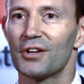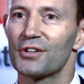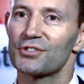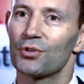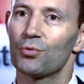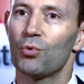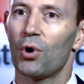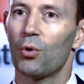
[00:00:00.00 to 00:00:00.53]

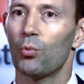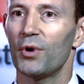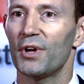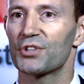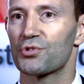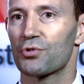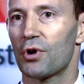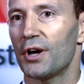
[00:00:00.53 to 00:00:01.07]
So what
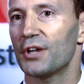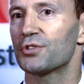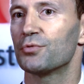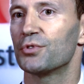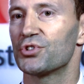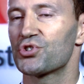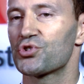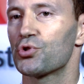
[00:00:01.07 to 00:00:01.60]
we're trying to
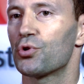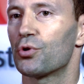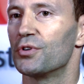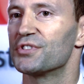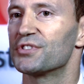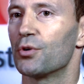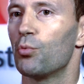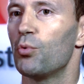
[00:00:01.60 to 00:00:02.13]
ensure
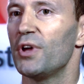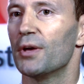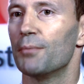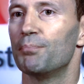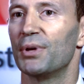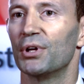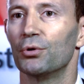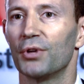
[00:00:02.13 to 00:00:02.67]
is that we are
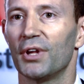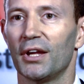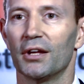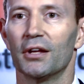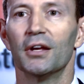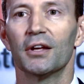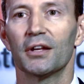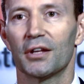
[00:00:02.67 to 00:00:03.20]

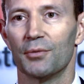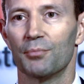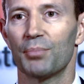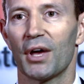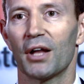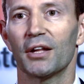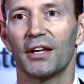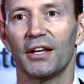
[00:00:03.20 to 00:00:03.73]
building
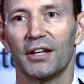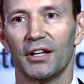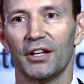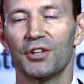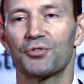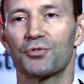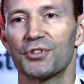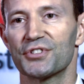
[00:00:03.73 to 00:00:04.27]
compelling,
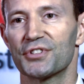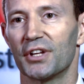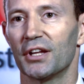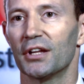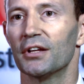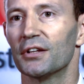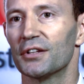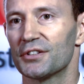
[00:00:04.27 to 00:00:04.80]

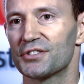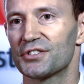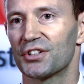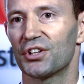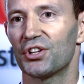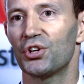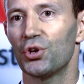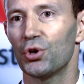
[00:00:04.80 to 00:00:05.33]
interesting,
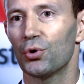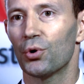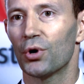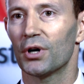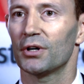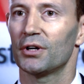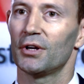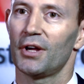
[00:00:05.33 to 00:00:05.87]

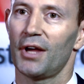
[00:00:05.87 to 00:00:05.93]
secure,